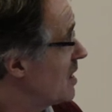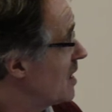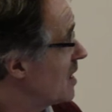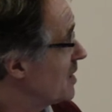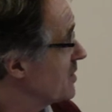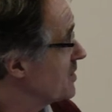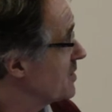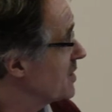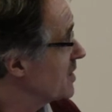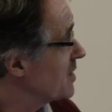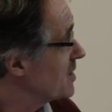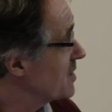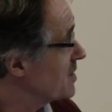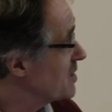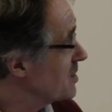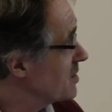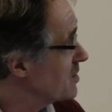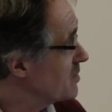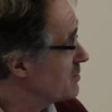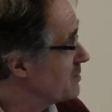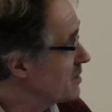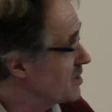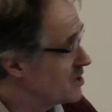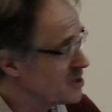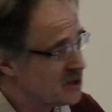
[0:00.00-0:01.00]

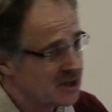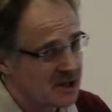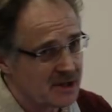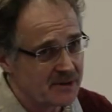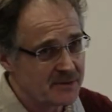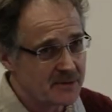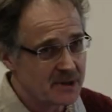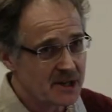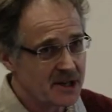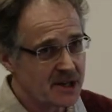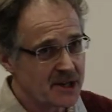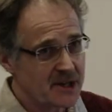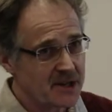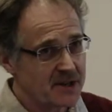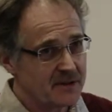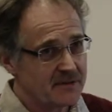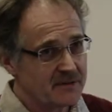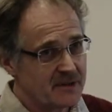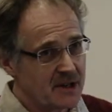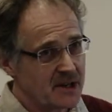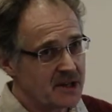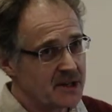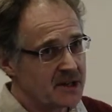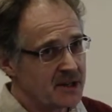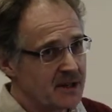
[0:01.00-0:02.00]
articles which are very,
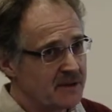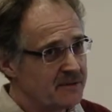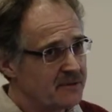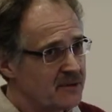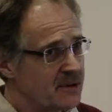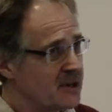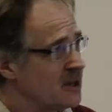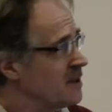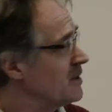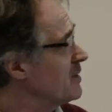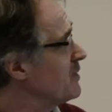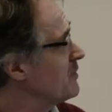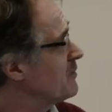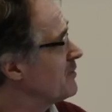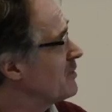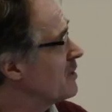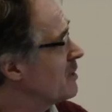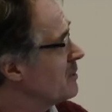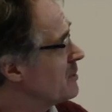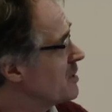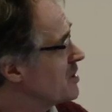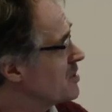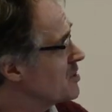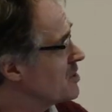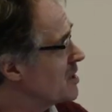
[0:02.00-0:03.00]
very different
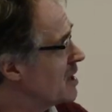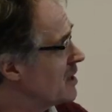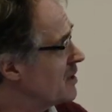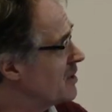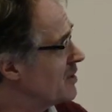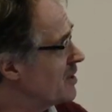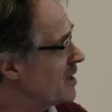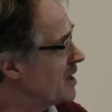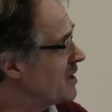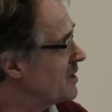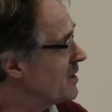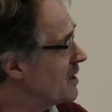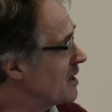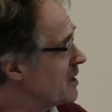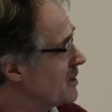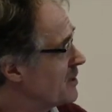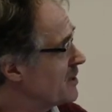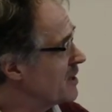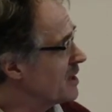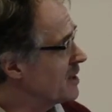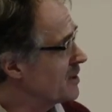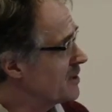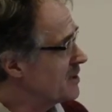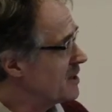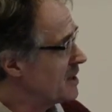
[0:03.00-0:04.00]
from each other, and I
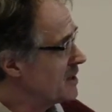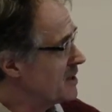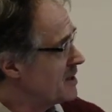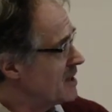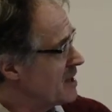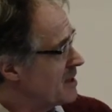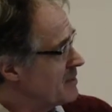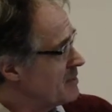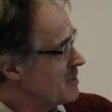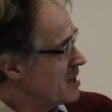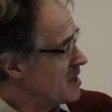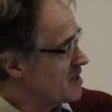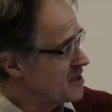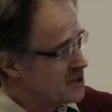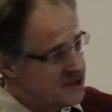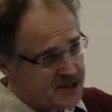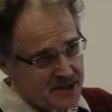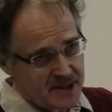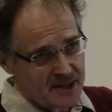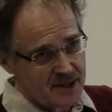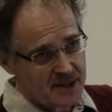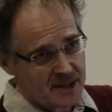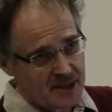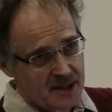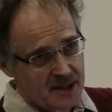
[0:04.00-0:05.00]
think that they might